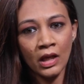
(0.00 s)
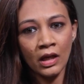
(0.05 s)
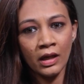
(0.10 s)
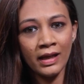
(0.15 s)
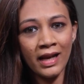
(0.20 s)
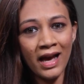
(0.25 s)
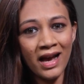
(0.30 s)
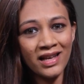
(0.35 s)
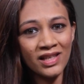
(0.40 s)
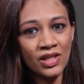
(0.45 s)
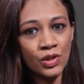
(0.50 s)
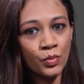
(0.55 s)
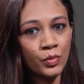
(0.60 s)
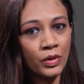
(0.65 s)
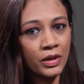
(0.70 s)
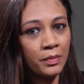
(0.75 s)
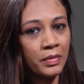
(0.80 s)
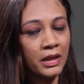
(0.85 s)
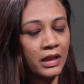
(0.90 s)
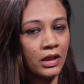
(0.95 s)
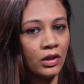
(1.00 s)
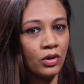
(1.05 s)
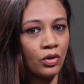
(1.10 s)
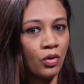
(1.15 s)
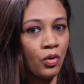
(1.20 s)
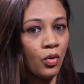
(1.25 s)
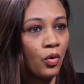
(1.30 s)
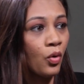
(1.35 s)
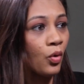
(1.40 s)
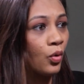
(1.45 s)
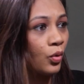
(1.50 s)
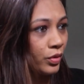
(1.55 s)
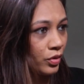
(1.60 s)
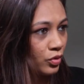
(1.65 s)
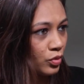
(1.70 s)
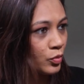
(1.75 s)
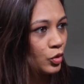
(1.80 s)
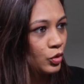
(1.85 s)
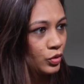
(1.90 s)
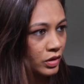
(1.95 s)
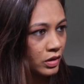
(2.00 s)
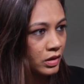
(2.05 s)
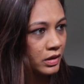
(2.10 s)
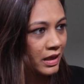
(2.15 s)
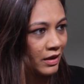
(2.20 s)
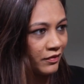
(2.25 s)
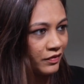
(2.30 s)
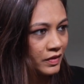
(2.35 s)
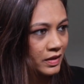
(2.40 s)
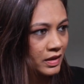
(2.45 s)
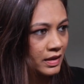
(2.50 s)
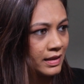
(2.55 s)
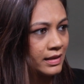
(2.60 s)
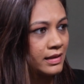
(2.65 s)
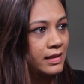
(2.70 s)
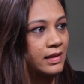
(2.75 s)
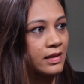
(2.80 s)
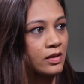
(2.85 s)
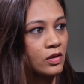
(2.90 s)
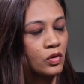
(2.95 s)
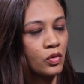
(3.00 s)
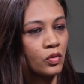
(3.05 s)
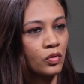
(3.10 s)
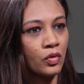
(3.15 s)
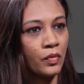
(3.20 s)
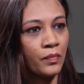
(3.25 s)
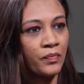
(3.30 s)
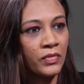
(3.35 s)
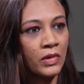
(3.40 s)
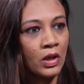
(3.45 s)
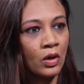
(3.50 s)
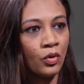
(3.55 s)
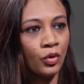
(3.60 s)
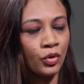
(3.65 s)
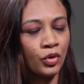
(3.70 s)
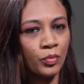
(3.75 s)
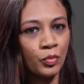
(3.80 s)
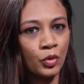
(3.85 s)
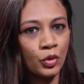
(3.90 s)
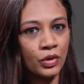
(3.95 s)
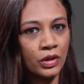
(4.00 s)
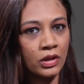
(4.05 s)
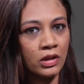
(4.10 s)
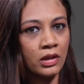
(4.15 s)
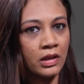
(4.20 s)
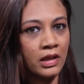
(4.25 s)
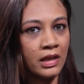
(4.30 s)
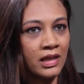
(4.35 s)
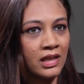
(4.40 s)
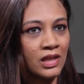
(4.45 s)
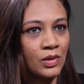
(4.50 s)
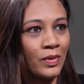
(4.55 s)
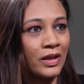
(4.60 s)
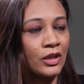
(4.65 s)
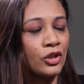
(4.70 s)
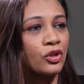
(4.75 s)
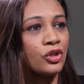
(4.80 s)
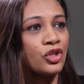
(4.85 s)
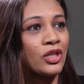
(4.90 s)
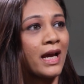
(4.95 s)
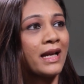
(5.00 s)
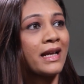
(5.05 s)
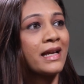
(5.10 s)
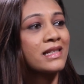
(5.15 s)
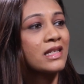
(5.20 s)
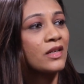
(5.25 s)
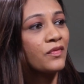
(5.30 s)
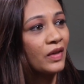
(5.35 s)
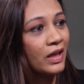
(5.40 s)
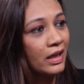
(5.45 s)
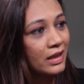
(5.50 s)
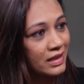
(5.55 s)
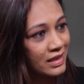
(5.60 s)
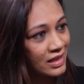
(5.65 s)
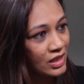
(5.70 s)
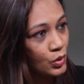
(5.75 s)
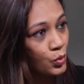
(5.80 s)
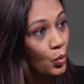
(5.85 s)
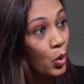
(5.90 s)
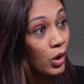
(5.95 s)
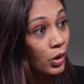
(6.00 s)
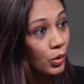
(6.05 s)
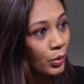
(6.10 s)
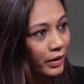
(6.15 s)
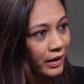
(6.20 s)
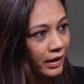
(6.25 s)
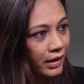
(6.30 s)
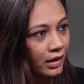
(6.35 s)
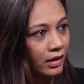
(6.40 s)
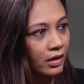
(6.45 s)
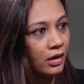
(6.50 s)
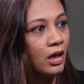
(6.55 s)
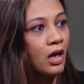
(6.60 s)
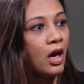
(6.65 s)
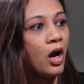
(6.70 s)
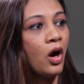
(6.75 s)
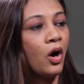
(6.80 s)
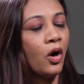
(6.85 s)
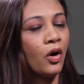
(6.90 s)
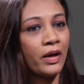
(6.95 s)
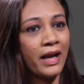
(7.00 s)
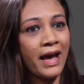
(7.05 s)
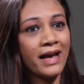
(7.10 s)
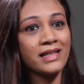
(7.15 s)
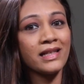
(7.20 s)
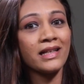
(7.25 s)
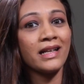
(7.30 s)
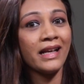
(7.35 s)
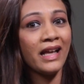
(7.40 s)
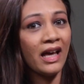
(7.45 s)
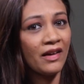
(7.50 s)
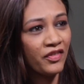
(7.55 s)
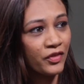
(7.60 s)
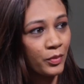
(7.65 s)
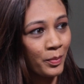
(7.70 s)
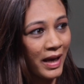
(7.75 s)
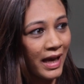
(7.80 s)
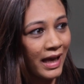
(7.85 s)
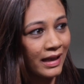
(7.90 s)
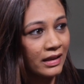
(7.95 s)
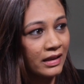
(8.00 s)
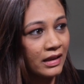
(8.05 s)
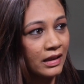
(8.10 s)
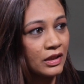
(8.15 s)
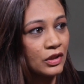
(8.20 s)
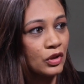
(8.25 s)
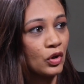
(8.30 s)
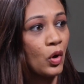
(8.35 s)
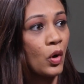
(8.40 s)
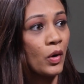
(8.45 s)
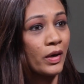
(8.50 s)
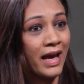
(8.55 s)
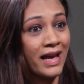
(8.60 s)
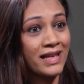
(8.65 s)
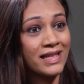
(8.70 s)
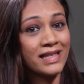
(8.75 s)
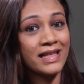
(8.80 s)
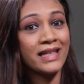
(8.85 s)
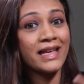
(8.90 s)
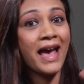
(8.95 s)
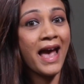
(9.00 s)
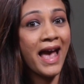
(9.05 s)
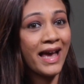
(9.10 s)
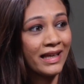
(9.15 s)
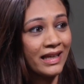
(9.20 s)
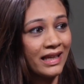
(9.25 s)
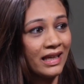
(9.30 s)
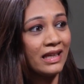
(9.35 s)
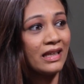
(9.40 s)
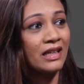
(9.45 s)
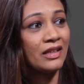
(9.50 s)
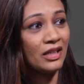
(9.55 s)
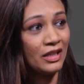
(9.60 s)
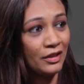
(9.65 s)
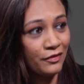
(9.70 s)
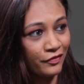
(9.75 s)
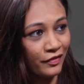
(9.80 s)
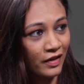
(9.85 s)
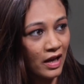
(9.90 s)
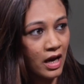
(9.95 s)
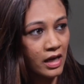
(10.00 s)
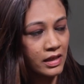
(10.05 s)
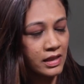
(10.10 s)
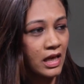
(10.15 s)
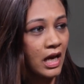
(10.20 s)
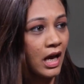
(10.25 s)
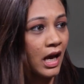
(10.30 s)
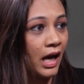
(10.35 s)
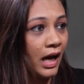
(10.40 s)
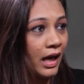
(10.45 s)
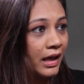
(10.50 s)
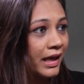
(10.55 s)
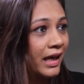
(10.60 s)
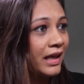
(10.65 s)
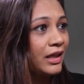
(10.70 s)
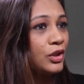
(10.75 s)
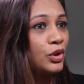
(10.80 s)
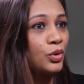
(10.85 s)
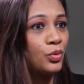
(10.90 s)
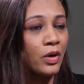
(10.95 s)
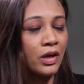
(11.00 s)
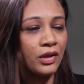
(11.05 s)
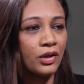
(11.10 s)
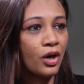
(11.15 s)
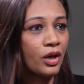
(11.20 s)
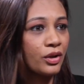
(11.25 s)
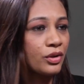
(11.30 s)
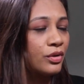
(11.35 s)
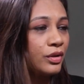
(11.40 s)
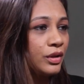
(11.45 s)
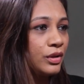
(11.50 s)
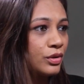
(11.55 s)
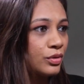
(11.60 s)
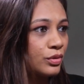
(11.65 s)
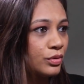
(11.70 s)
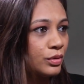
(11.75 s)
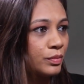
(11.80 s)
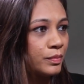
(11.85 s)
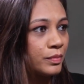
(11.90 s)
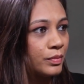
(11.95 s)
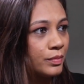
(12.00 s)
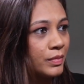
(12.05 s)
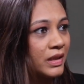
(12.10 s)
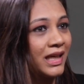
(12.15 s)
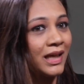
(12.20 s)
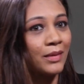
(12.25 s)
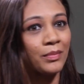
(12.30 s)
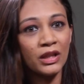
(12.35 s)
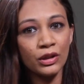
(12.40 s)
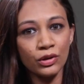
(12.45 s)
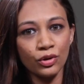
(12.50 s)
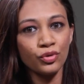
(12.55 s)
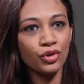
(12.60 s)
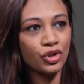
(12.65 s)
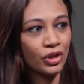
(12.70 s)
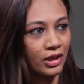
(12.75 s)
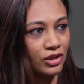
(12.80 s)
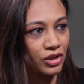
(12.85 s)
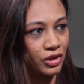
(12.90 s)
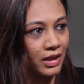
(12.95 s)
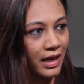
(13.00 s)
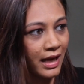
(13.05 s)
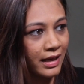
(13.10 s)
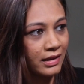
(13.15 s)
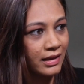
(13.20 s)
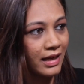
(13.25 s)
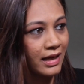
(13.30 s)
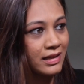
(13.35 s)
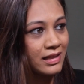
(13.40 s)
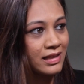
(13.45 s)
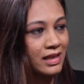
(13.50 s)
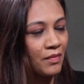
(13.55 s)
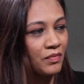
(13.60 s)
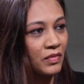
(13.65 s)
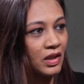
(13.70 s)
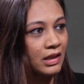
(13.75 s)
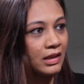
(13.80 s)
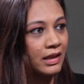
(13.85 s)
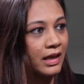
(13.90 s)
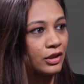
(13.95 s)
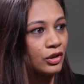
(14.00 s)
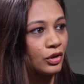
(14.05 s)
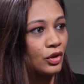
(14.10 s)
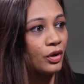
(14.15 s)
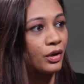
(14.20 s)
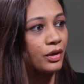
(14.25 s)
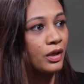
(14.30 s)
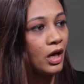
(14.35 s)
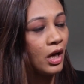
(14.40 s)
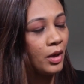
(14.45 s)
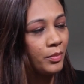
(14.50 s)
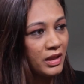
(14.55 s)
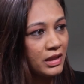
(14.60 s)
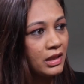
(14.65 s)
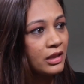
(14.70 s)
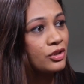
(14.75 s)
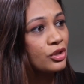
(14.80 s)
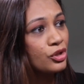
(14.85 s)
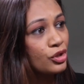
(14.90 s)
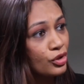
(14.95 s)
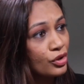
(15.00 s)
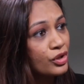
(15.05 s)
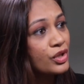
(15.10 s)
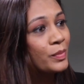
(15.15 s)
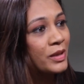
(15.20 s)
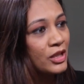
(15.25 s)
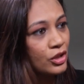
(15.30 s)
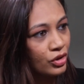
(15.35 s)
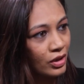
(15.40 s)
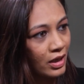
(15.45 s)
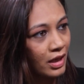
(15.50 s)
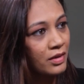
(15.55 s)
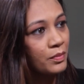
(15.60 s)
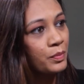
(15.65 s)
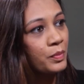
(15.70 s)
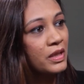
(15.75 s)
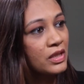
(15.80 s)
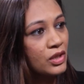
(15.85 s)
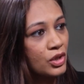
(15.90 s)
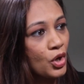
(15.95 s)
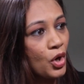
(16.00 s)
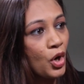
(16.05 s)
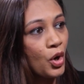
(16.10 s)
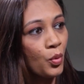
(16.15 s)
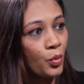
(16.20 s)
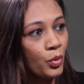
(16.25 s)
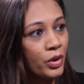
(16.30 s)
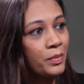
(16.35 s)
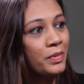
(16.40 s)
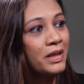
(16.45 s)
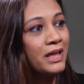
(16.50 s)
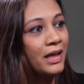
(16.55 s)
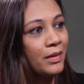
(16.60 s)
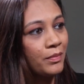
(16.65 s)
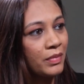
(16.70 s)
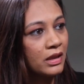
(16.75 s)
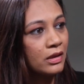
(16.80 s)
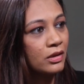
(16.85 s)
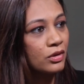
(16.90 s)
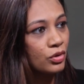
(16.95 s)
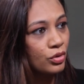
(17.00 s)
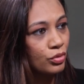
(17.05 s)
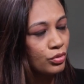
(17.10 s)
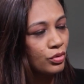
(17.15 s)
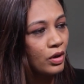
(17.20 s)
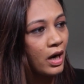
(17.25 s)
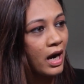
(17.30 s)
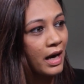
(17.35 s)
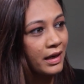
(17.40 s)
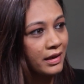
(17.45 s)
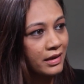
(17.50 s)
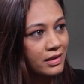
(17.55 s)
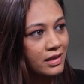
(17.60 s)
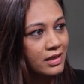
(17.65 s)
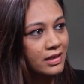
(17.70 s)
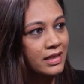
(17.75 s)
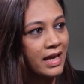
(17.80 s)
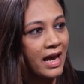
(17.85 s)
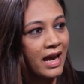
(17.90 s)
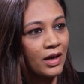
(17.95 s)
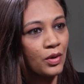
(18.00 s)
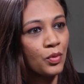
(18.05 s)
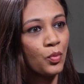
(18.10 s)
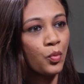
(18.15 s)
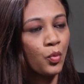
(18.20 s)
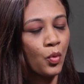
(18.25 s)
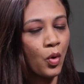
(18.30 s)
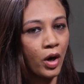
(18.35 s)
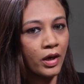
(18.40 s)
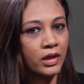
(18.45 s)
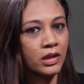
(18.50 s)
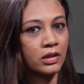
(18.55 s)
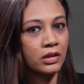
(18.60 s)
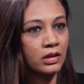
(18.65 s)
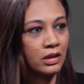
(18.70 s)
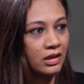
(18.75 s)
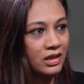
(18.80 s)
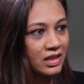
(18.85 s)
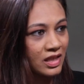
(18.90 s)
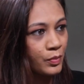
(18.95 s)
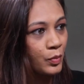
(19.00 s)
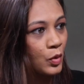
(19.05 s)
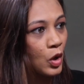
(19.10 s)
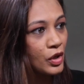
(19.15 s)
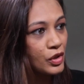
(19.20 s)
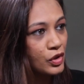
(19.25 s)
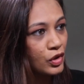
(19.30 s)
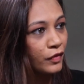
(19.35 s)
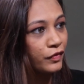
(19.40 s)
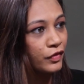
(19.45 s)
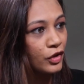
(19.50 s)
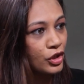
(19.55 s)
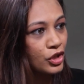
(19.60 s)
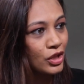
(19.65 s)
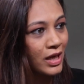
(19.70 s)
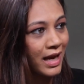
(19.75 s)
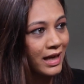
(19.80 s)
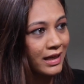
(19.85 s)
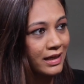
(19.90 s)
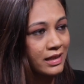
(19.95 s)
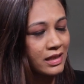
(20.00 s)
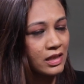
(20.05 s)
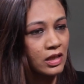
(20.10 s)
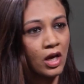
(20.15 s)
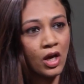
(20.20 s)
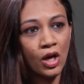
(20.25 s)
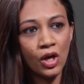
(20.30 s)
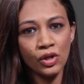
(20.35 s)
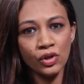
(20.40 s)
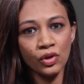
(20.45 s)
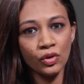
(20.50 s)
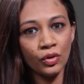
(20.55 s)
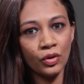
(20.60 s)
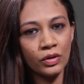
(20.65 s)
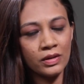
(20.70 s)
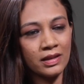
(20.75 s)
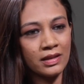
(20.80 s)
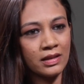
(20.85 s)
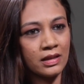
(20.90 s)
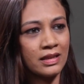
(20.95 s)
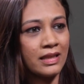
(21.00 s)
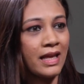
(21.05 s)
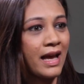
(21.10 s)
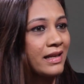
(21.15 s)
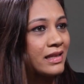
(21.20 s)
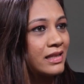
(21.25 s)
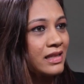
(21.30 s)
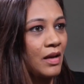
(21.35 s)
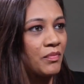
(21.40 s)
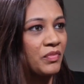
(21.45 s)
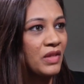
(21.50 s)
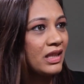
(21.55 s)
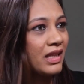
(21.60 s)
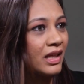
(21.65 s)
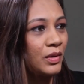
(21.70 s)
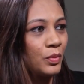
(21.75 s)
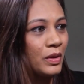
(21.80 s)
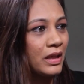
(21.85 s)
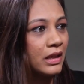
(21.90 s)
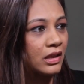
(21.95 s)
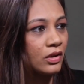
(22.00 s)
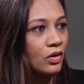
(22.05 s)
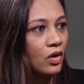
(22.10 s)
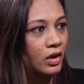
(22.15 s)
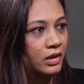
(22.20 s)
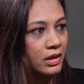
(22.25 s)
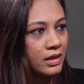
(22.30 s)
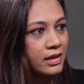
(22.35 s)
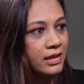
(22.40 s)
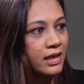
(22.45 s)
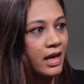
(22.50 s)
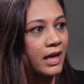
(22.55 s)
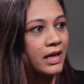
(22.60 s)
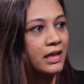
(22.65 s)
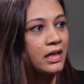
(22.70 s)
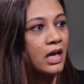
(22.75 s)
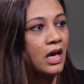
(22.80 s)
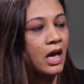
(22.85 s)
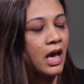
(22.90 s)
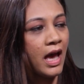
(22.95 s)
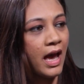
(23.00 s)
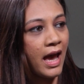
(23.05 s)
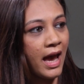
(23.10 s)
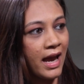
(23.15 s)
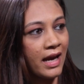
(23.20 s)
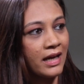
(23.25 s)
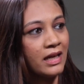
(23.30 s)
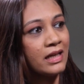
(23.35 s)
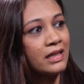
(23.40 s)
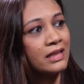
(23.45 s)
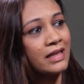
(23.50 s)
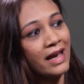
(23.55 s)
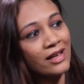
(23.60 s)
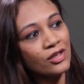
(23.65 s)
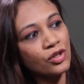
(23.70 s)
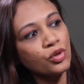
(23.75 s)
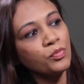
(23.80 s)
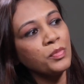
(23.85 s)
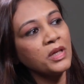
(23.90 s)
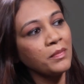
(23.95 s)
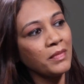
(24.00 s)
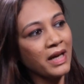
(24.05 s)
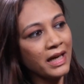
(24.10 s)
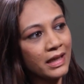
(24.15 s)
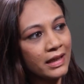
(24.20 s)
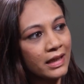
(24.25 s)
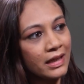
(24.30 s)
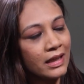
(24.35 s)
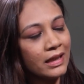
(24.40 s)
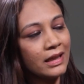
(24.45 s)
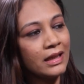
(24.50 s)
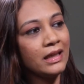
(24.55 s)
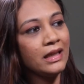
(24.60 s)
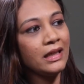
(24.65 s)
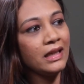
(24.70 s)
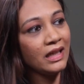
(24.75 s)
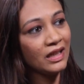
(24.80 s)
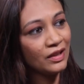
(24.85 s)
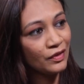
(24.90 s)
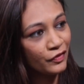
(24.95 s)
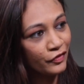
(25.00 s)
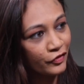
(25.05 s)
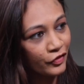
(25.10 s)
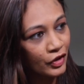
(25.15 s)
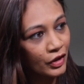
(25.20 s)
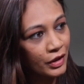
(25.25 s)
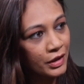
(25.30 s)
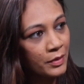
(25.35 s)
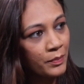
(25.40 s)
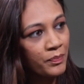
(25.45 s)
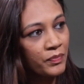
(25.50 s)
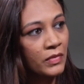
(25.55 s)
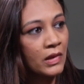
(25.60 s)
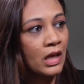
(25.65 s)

Last would be oromotor deficits. So oromotor is when your child has difficulty swallowing or has a cleft palate or has gagging, reflux. Again, you are not going to be able to judge that. That is something that your pediatrician or speech therapist would be able to understand what the response of your child is. So that is something that we cannot decide, and it has to be medically inferred.